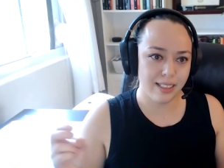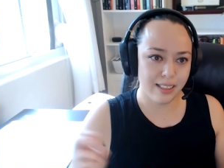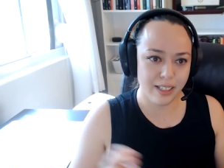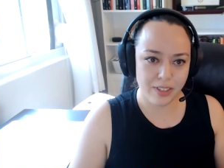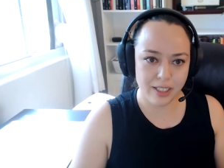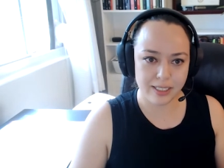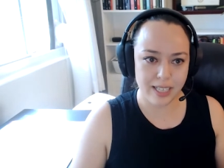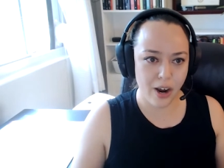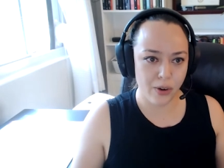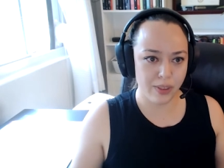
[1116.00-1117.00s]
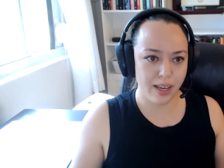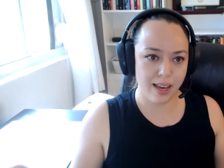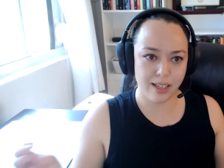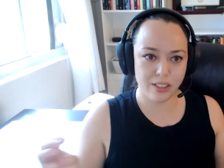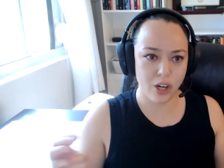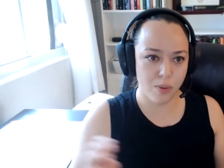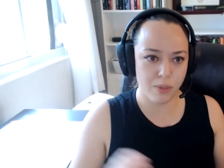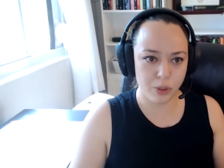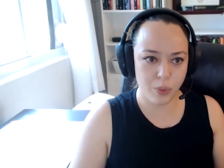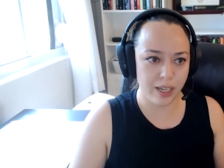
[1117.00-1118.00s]
live in the south and are
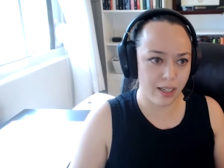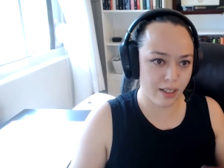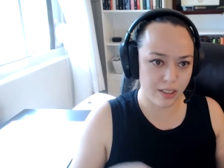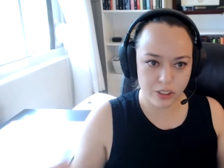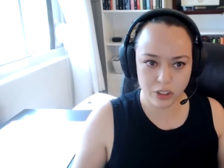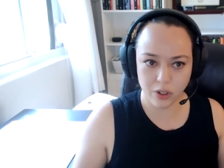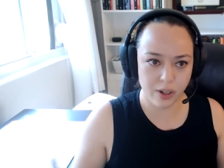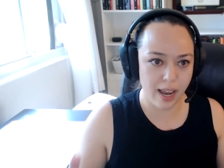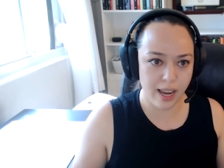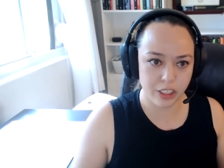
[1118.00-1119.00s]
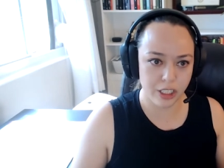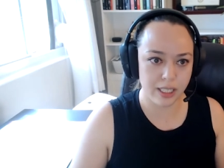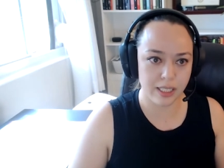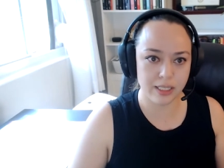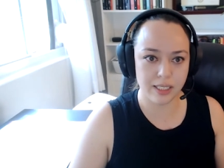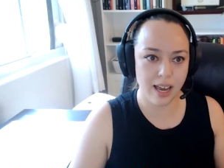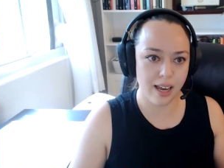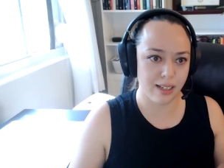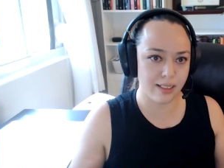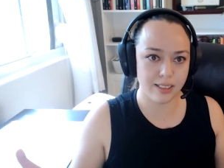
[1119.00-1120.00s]
between certain ages
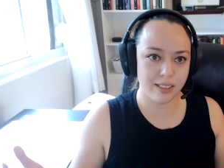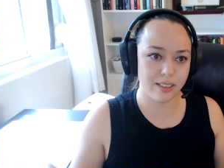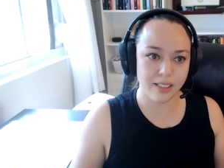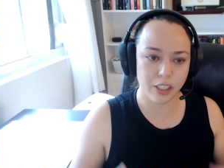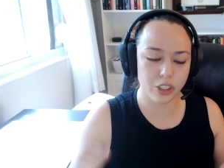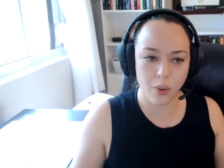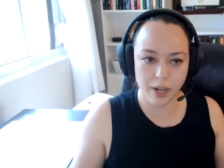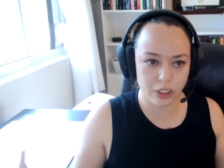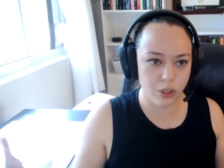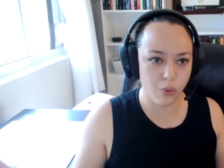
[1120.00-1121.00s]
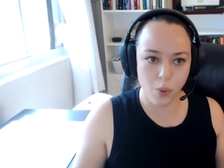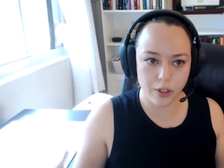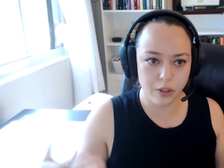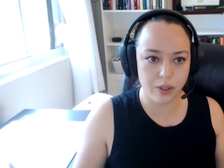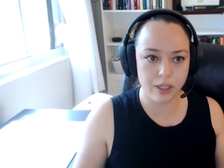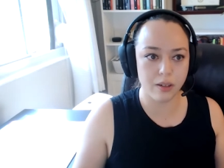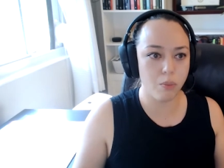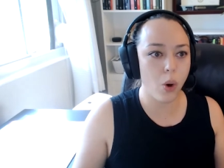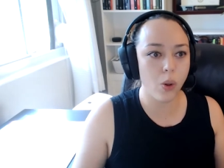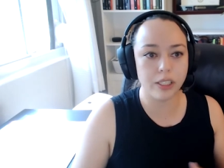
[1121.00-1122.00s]
and like so on and so forth you can
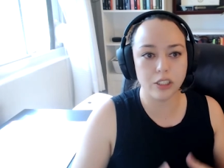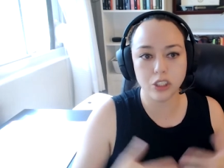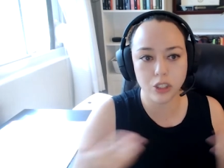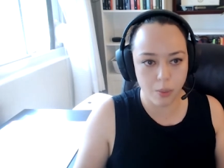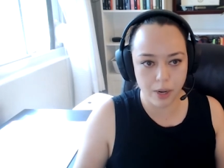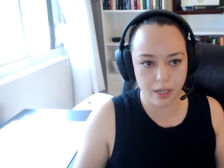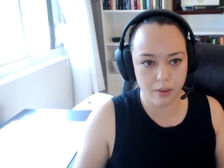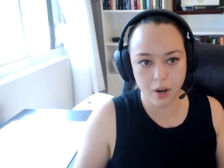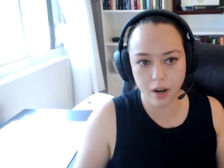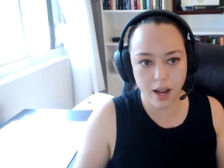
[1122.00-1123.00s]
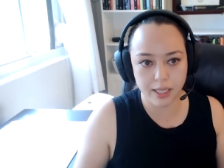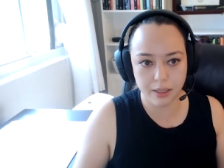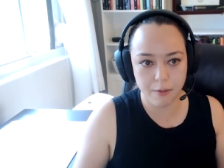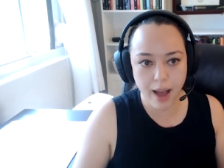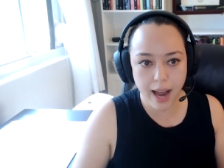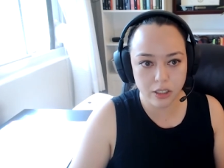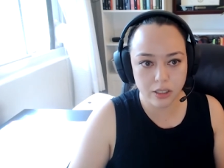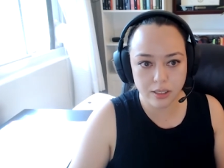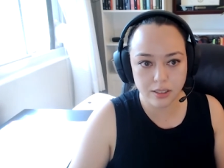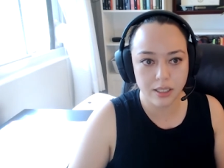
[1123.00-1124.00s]
pull in so many different kinds of
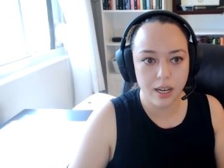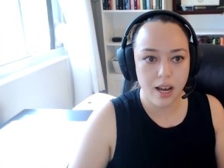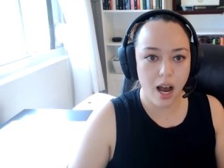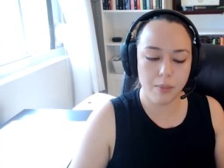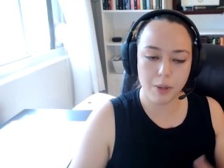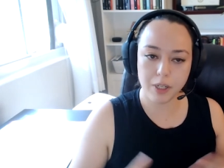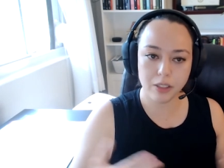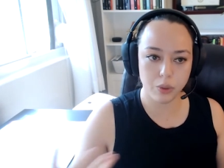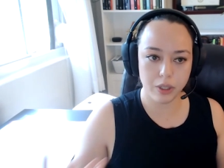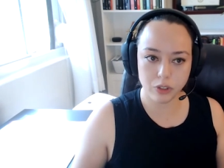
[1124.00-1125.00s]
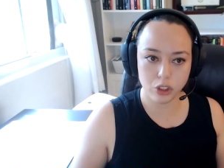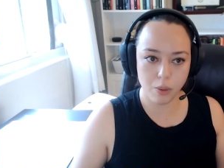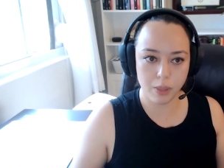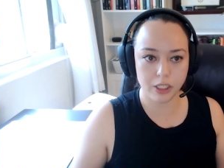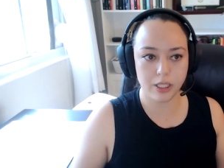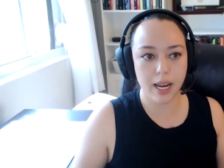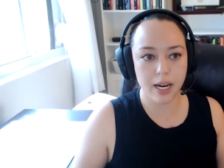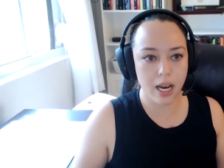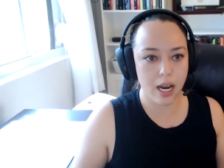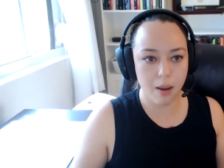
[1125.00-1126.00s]
factors um, and because we have so much
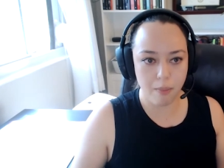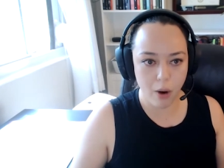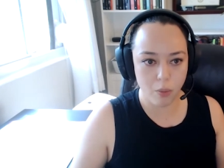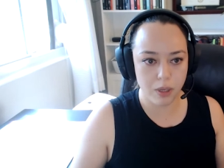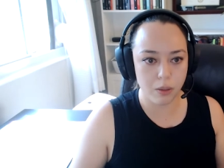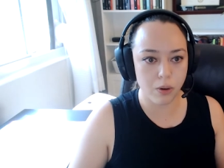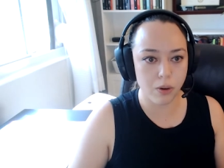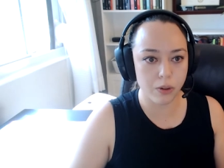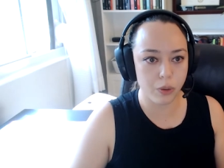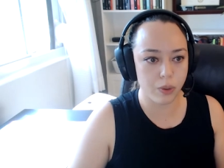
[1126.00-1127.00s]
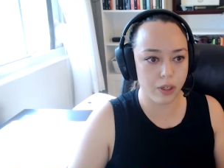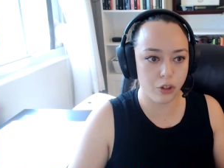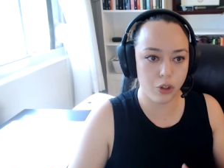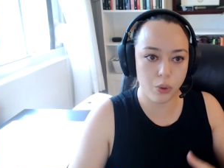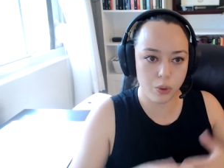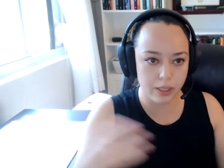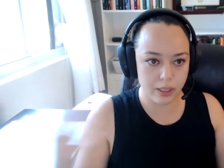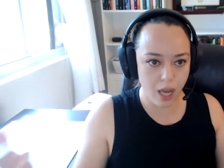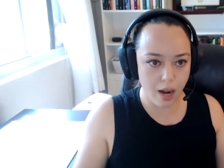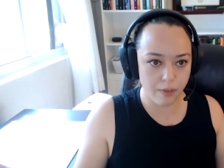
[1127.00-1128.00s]
data about people you can do these
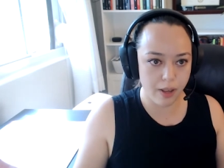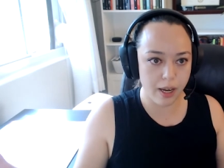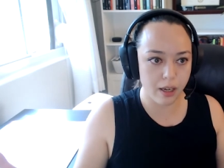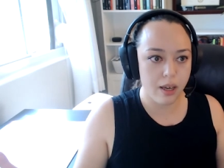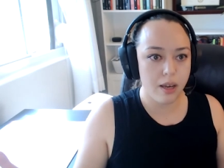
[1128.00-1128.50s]
kind of like